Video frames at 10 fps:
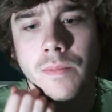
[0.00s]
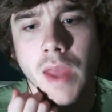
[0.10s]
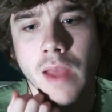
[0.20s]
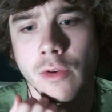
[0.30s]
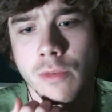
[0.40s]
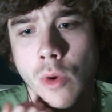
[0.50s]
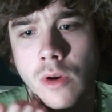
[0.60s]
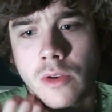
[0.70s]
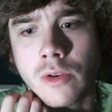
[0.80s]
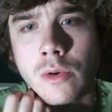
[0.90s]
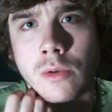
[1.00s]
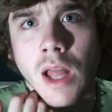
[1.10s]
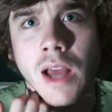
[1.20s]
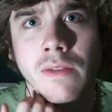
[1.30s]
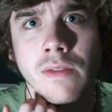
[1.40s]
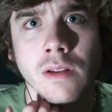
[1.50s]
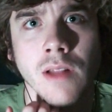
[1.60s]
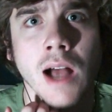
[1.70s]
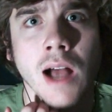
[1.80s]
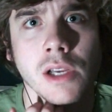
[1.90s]
And there's more to life than
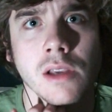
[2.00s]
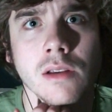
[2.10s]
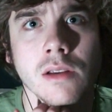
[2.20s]
logic.